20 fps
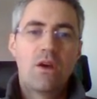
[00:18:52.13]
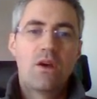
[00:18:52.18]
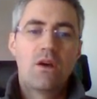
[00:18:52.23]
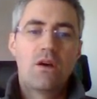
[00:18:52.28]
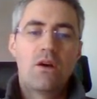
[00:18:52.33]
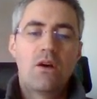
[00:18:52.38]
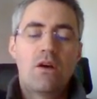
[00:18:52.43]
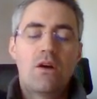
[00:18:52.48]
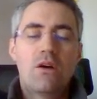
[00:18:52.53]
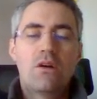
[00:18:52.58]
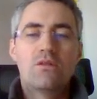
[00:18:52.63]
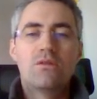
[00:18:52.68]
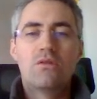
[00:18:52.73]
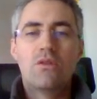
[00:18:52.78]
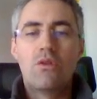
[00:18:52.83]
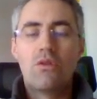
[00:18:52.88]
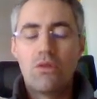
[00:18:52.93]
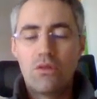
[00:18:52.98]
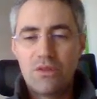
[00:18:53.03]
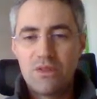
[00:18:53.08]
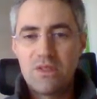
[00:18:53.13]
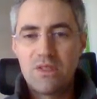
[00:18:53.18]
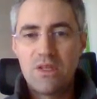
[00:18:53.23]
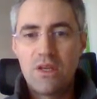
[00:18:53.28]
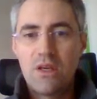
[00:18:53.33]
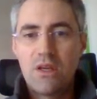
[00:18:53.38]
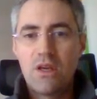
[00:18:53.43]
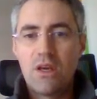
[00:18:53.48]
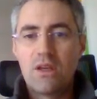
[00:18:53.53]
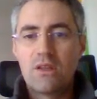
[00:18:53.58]
the whole
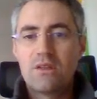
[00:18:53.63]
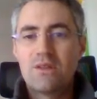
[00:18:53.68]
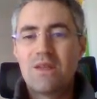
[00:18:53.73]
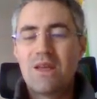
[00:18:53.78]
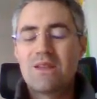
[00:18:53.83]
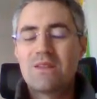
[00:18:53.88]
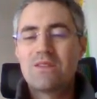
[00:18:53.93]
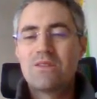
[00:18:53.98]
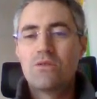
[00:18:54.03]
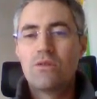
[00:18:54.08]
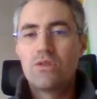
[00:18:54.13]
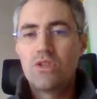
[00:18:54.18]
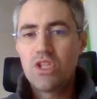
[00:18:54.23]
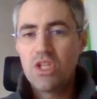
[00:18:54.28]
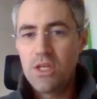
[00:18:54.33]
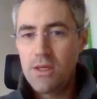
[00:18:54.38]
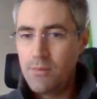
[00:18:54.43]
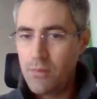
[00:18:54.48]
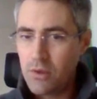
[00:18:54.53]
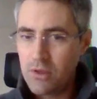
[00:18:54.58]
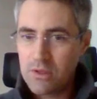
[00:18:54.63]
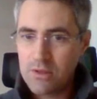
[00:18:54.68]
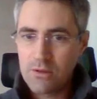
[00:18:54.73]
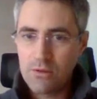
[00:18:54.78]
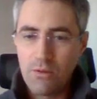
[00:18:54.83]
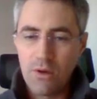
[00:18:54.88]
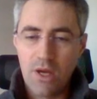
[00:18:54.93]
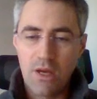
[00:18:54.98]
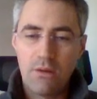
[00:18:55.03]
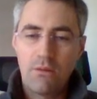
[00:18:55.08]
thing, and that's the
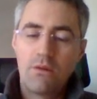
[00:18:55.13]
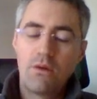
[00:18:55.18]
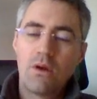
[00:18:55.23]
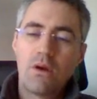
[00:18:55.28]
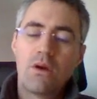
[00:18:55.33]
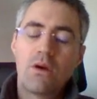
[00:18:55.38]
cheapest way